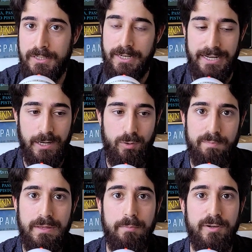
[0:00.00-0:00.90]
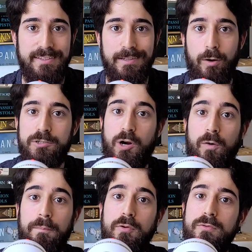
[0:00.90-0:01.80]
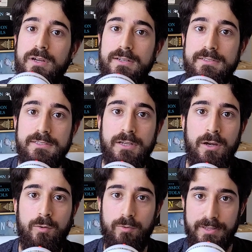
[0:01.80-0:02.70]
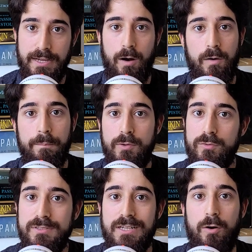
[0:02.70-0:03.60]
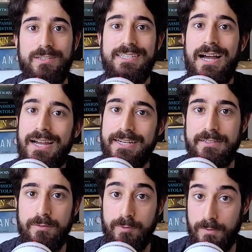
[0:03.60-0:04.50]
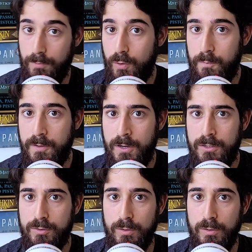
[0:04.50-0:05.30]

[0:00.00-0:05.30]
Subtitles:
and equip them with large harpoon guns where the harpoons are tied with a rope to